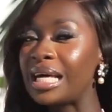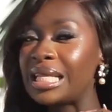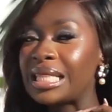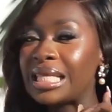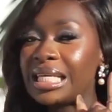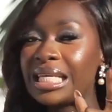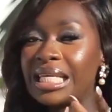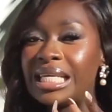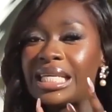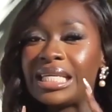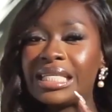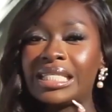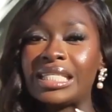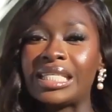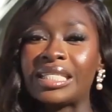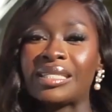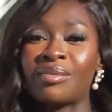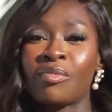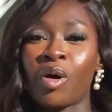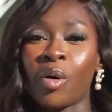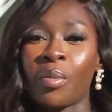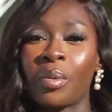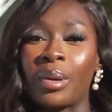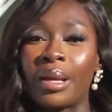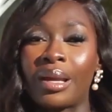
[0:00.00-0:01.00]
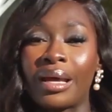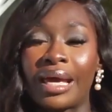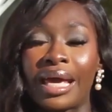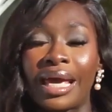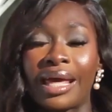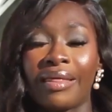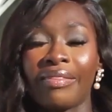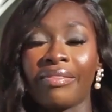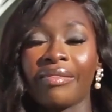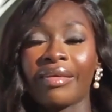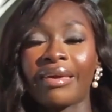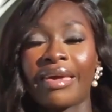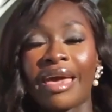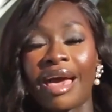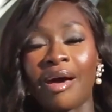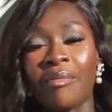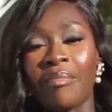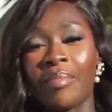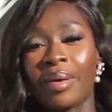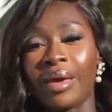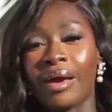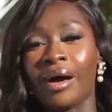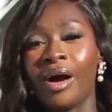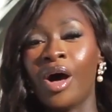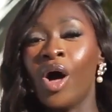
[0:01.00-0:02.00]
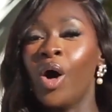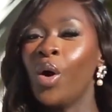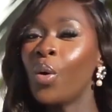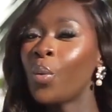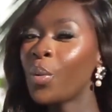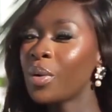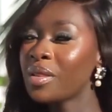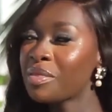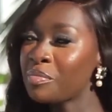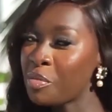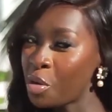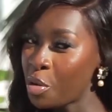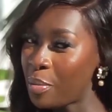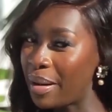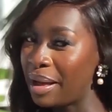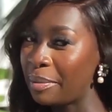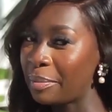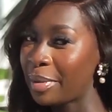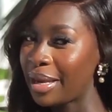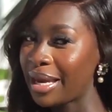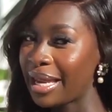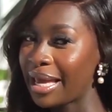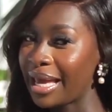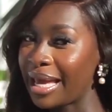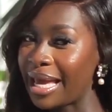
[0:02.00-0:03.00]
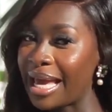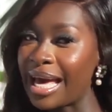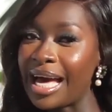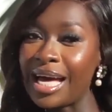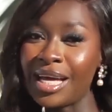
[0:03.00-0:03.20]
the leading GSM operator in the Gambia with mobile money.